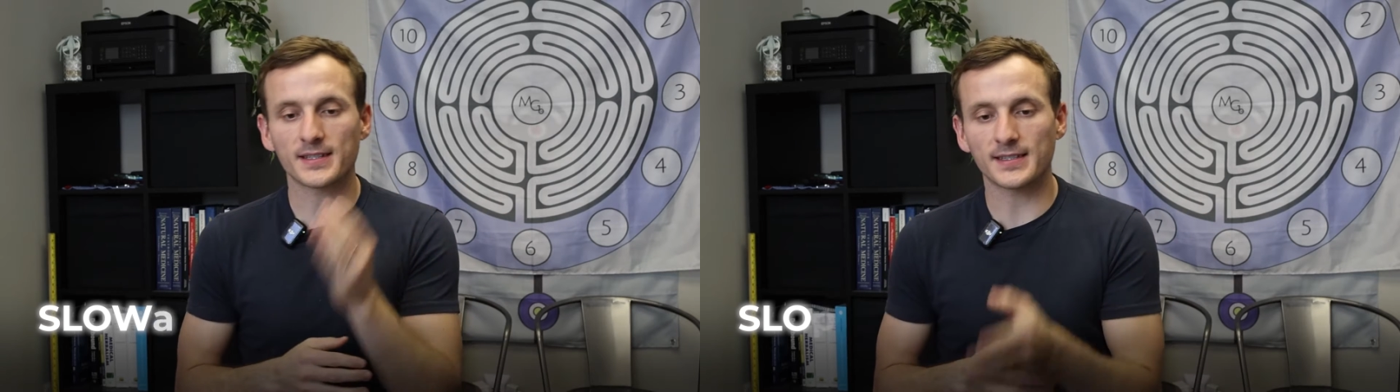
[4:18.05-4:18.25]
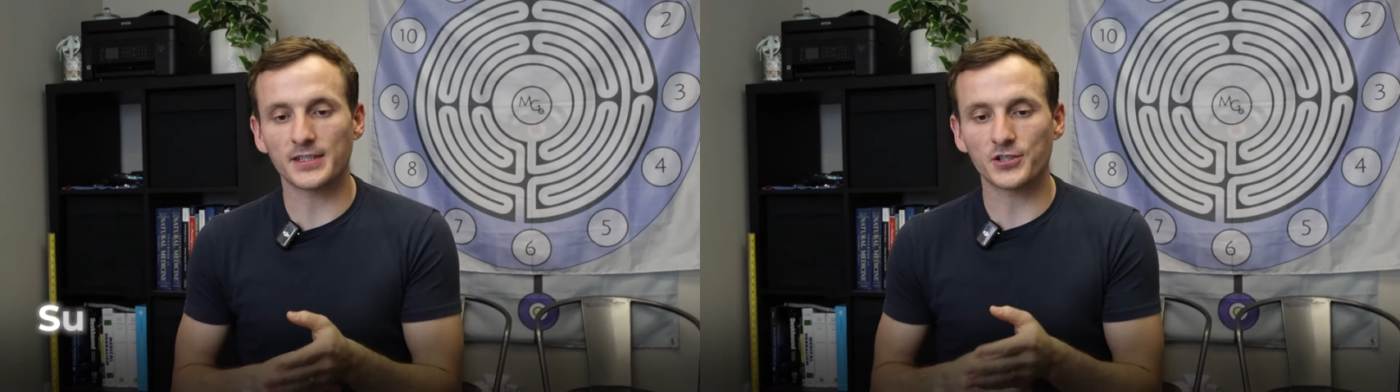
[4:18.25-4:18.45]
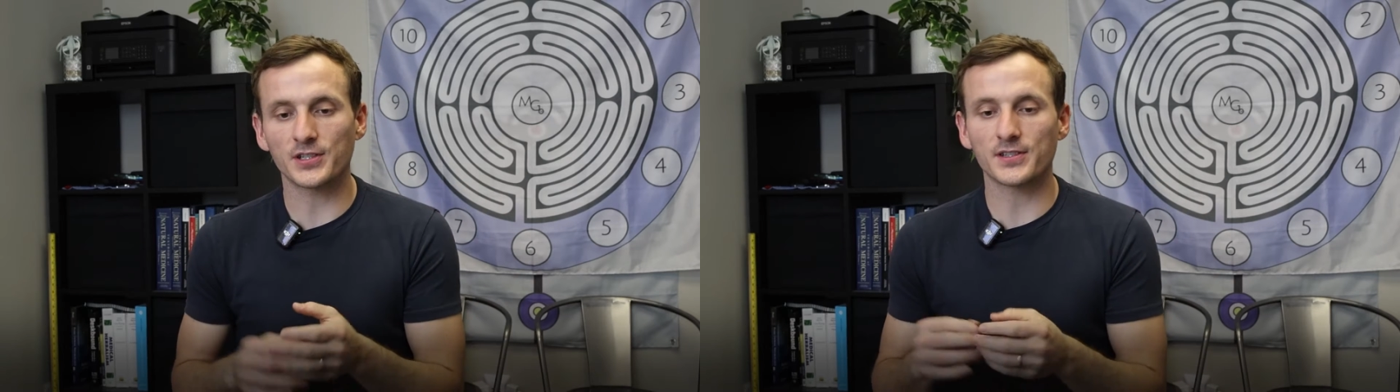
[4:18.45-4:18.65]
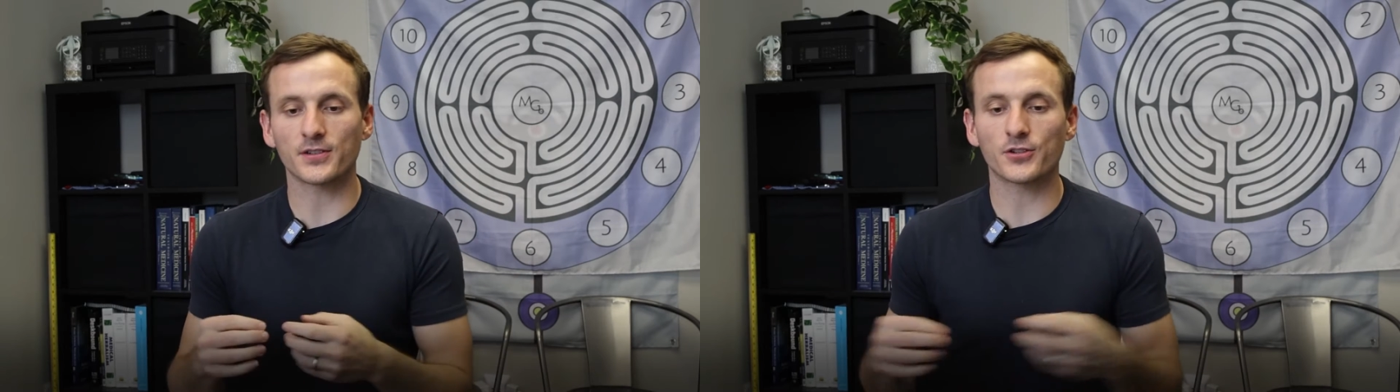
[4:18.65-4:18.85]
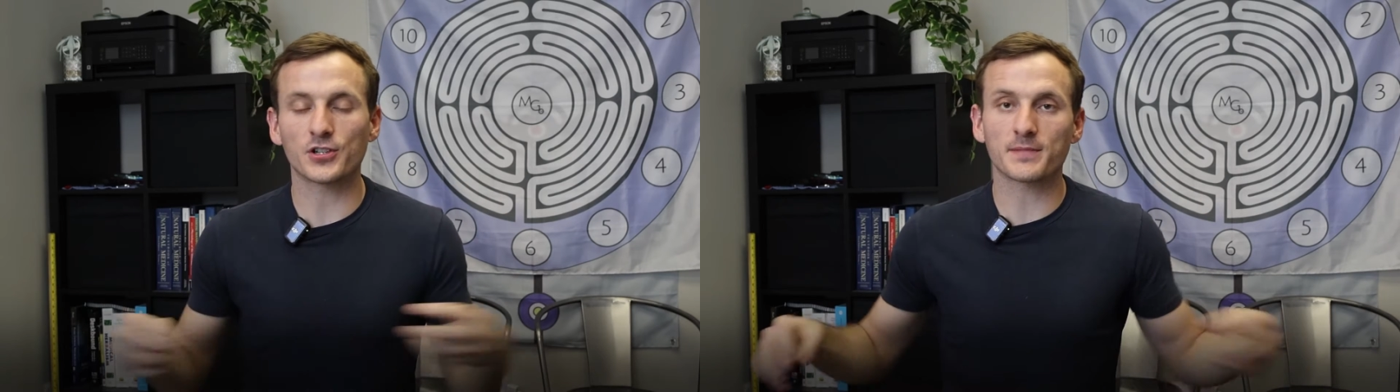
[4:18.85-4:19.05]
stitches,
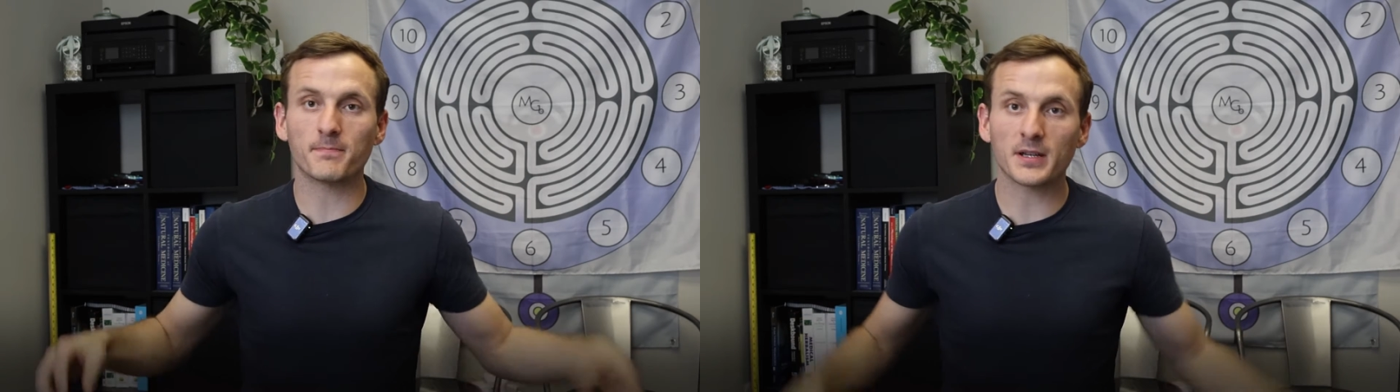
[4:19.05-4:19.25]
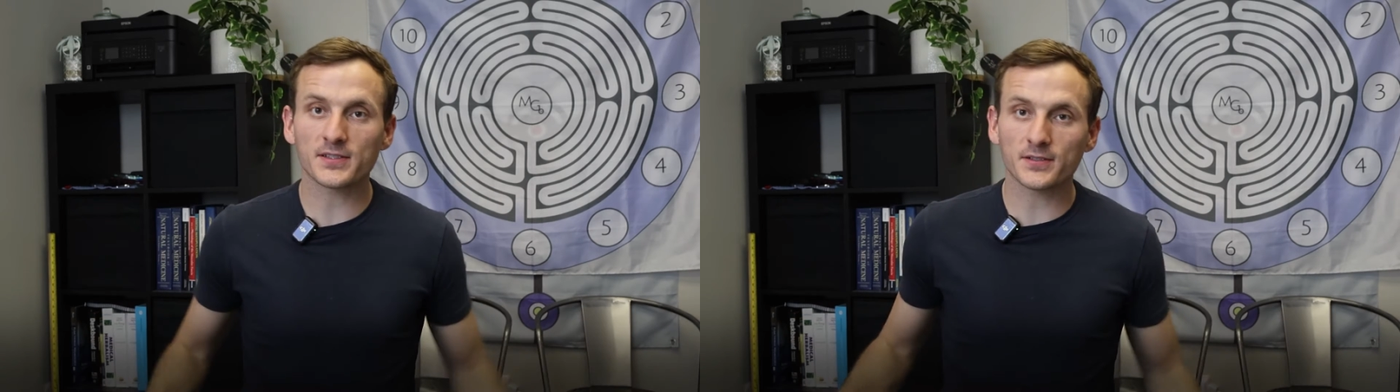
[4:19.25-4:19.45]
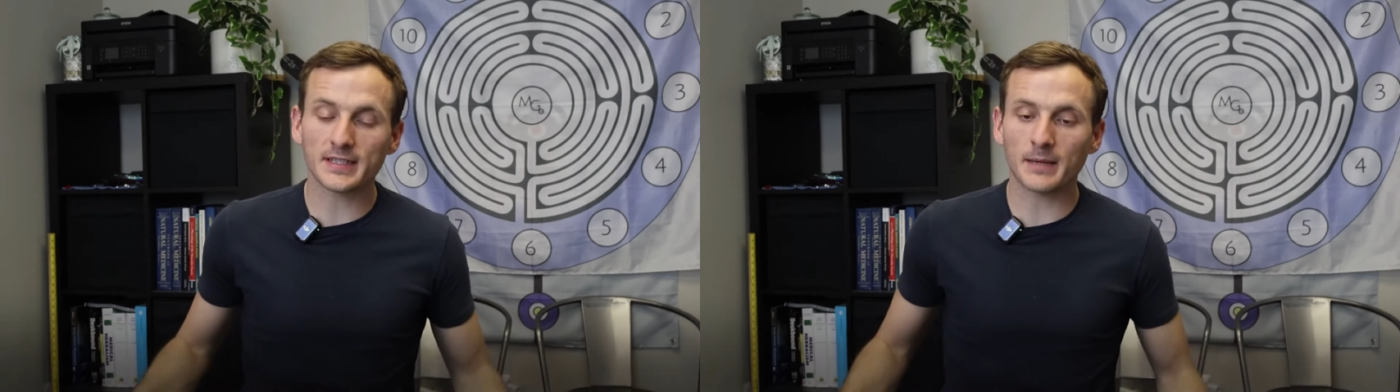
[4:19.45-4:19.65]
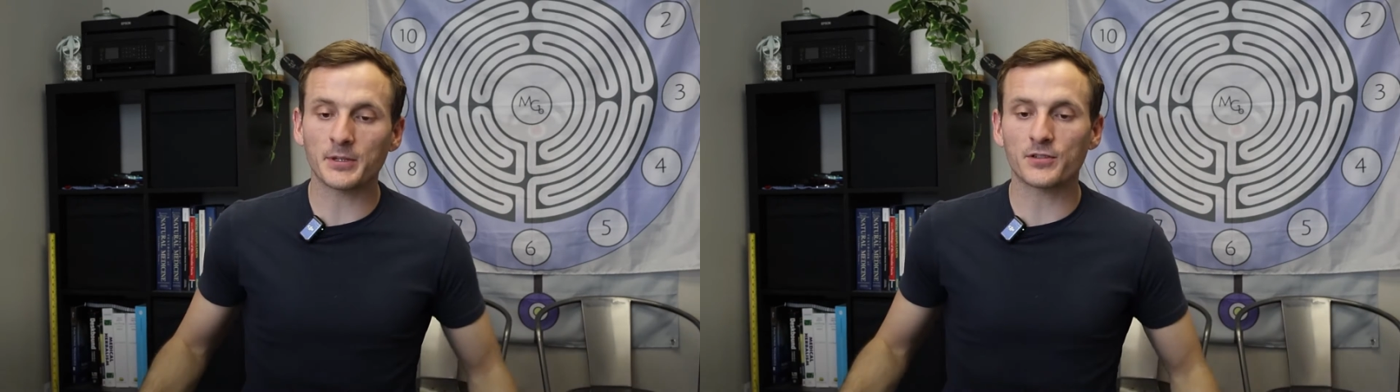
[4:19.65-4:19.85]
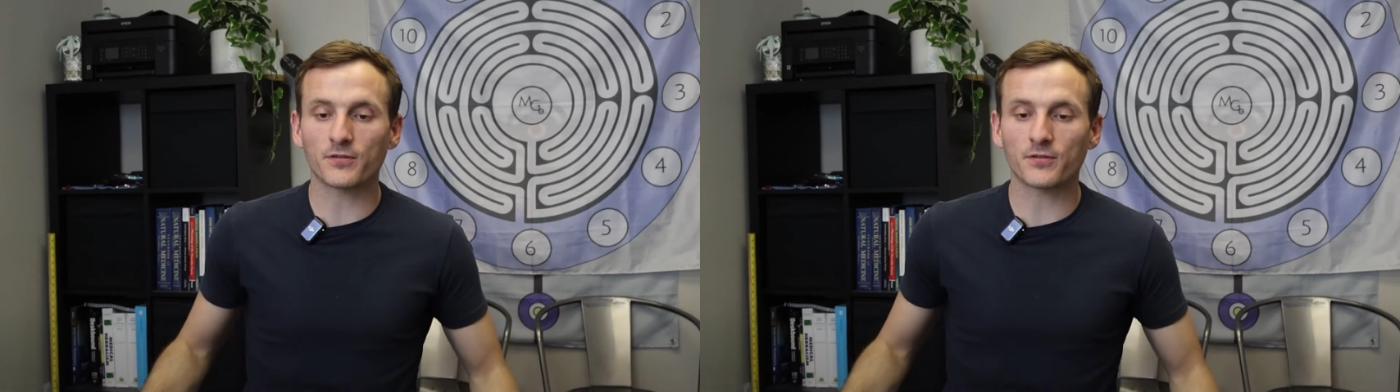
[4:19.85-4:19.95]
or just muscle damage